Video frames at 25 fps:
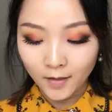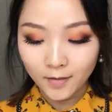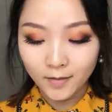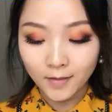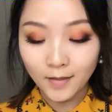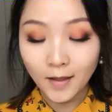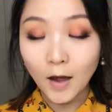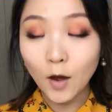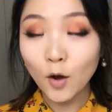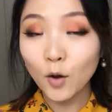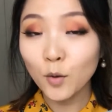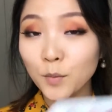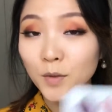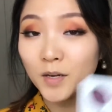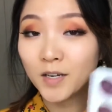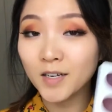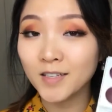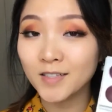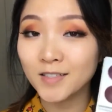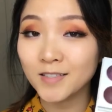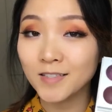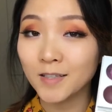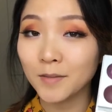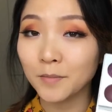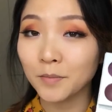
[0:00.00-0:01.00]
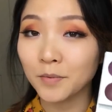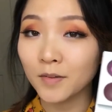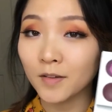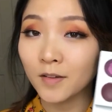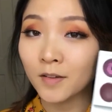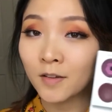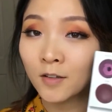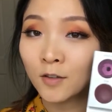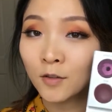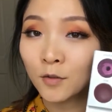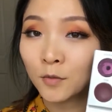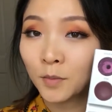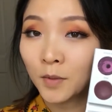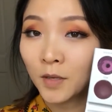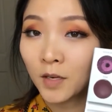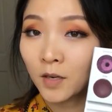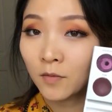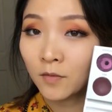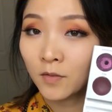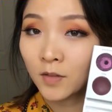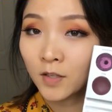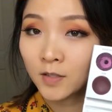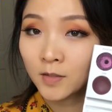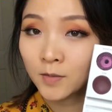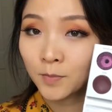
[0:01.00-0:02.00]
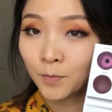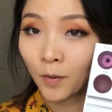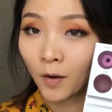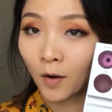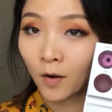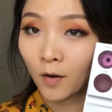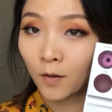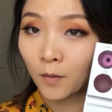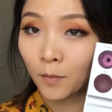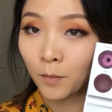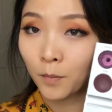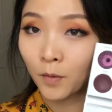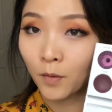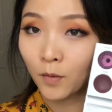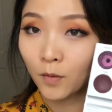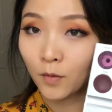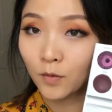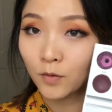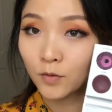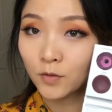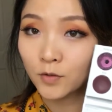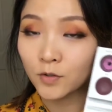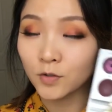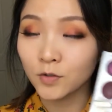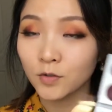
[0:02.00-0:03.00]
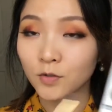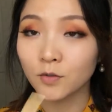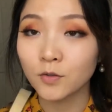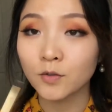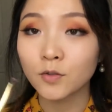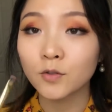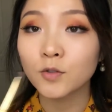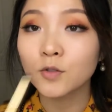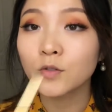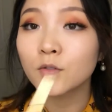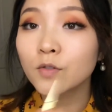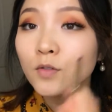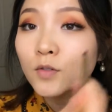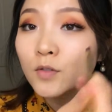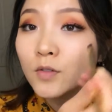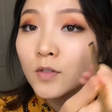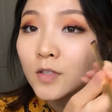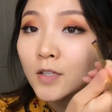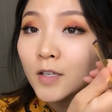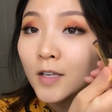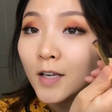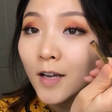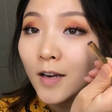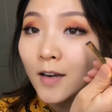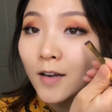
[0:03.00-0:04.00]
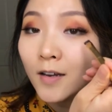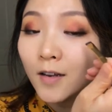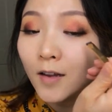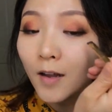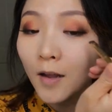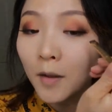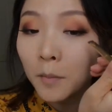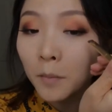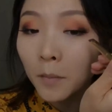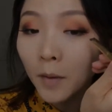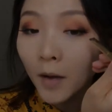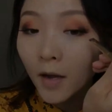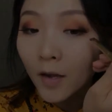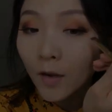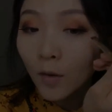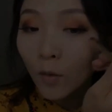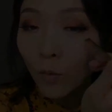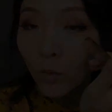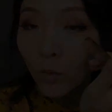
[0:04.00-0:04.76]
Now I'm gonna dip a little bit of this purple to get it in my